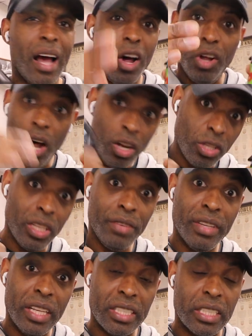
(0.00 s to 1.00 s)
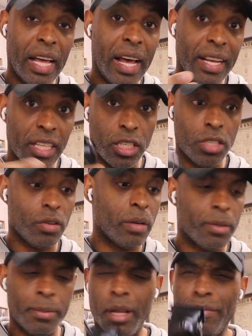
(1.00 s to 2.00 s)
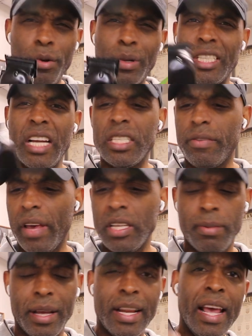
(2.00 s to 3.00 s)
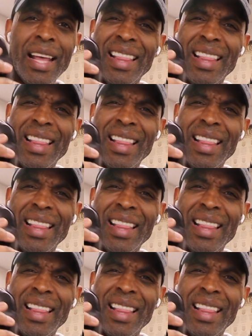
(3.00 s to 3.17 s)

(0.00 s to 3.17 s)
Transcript: I'll also leave a link to that in the description below if you want to change the faceplate.